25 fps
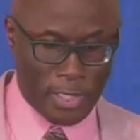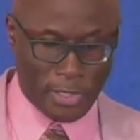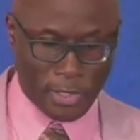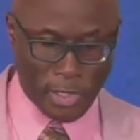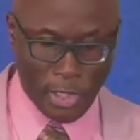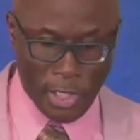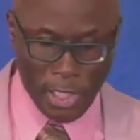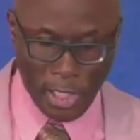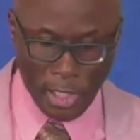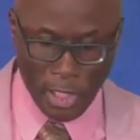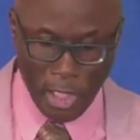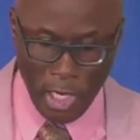The
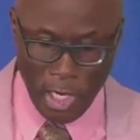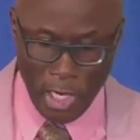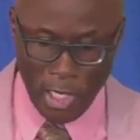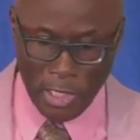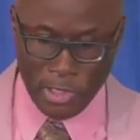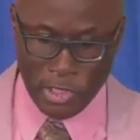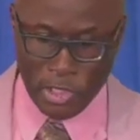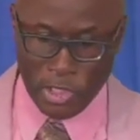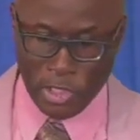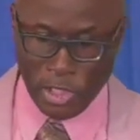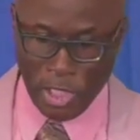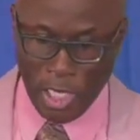
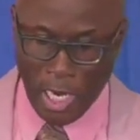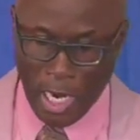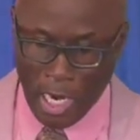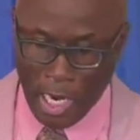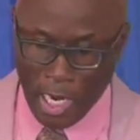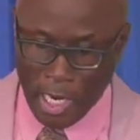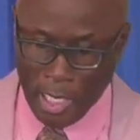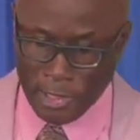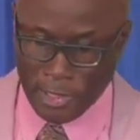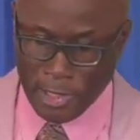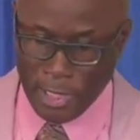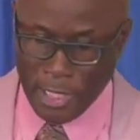dealers
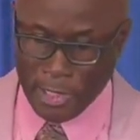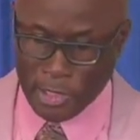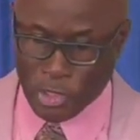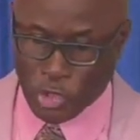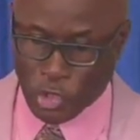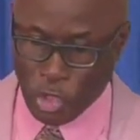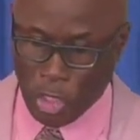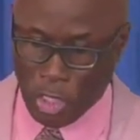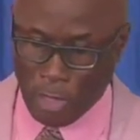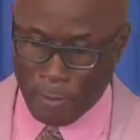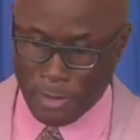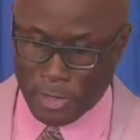charged
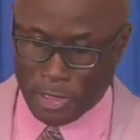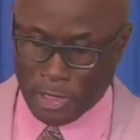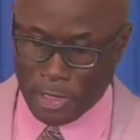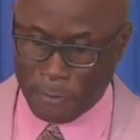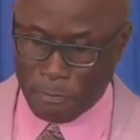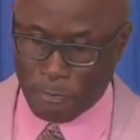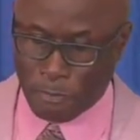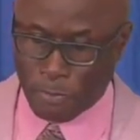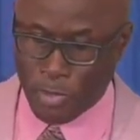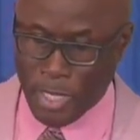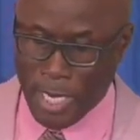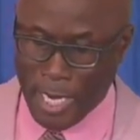
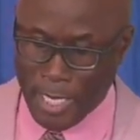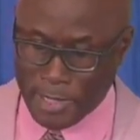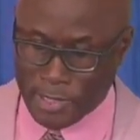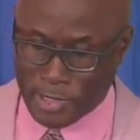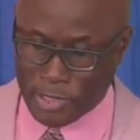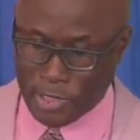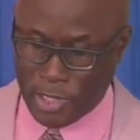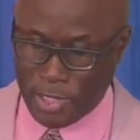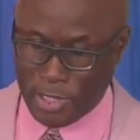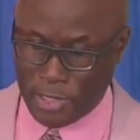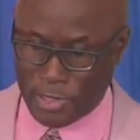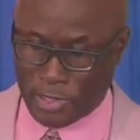exorbitant
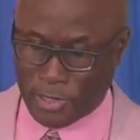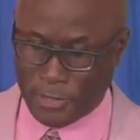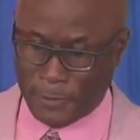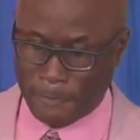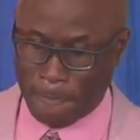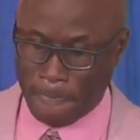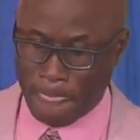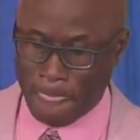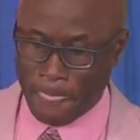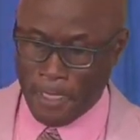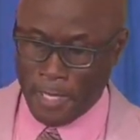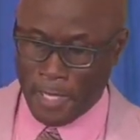prices,
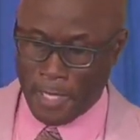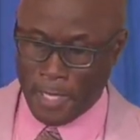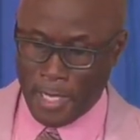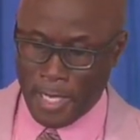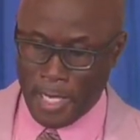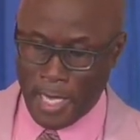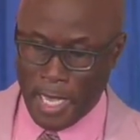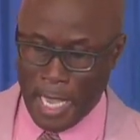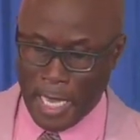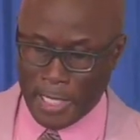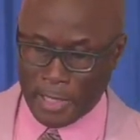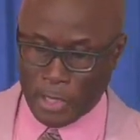
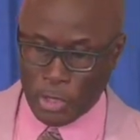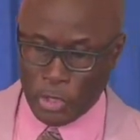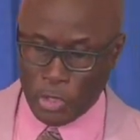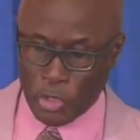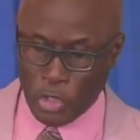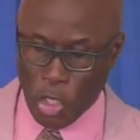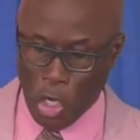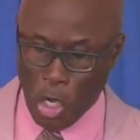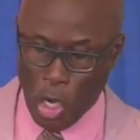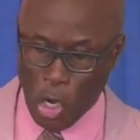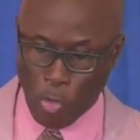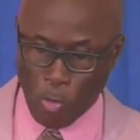
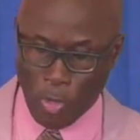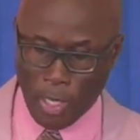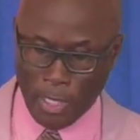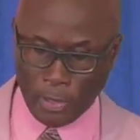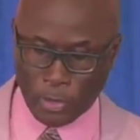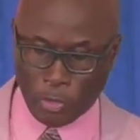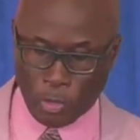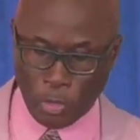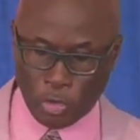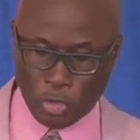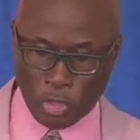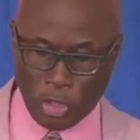and no
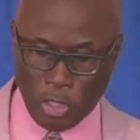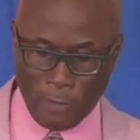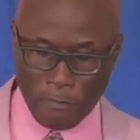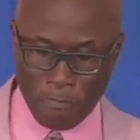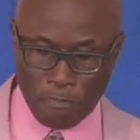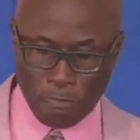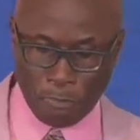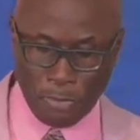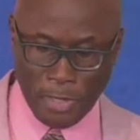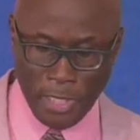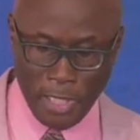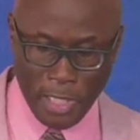one could
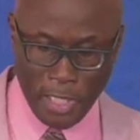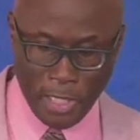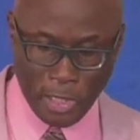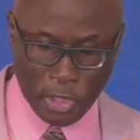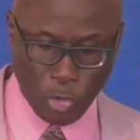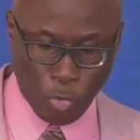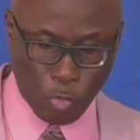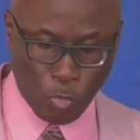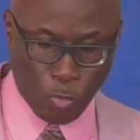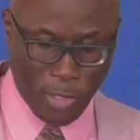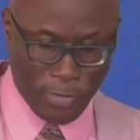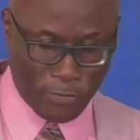
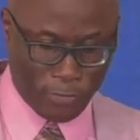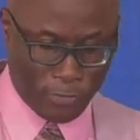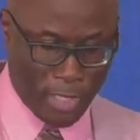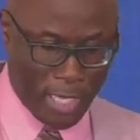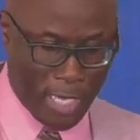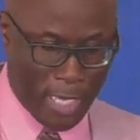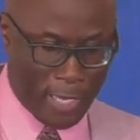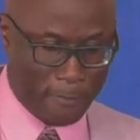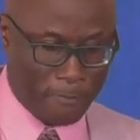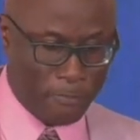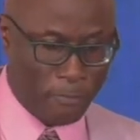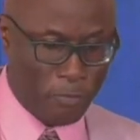compete with
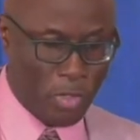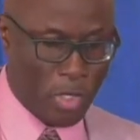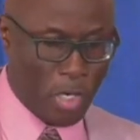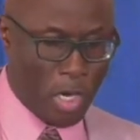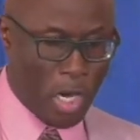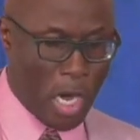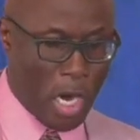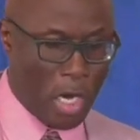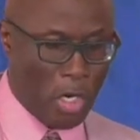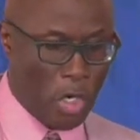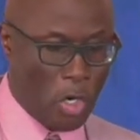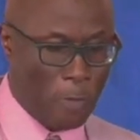them
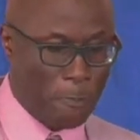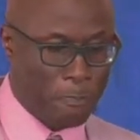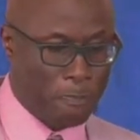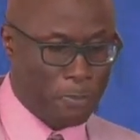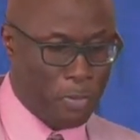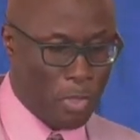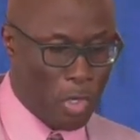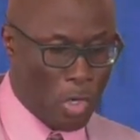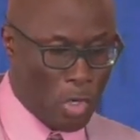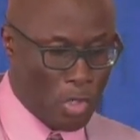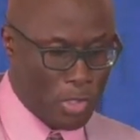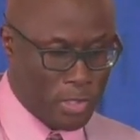or
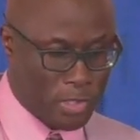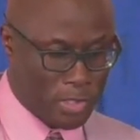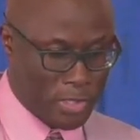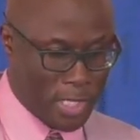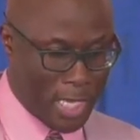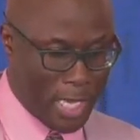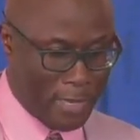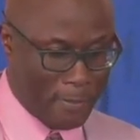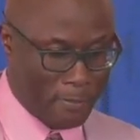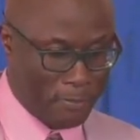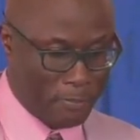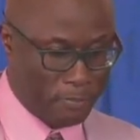oppose
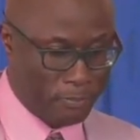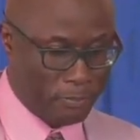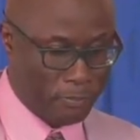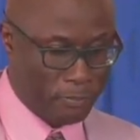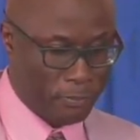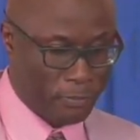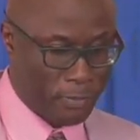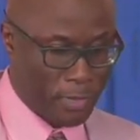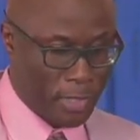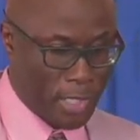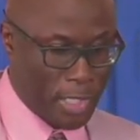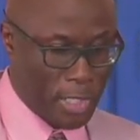them.
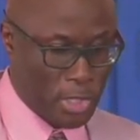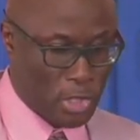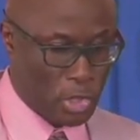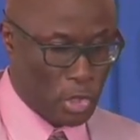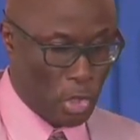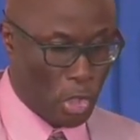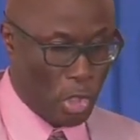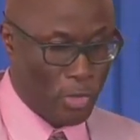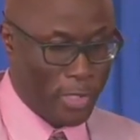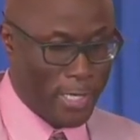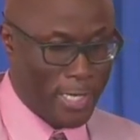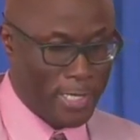
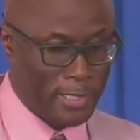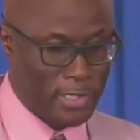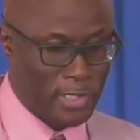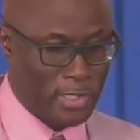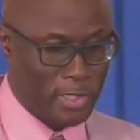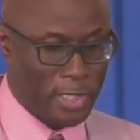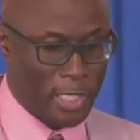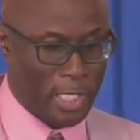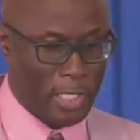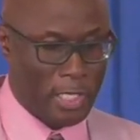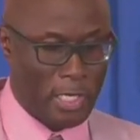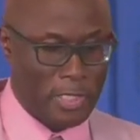Historians
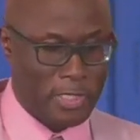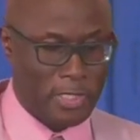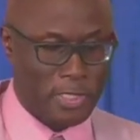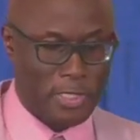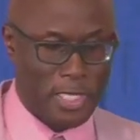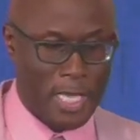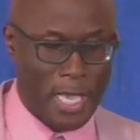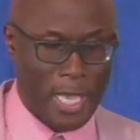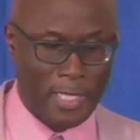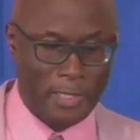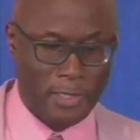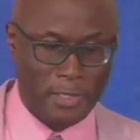tell us
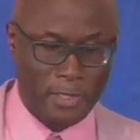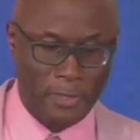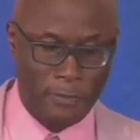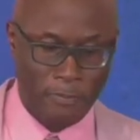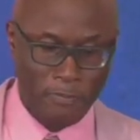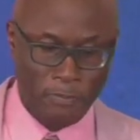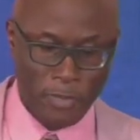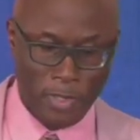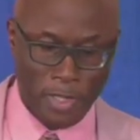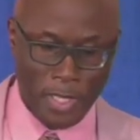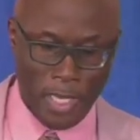that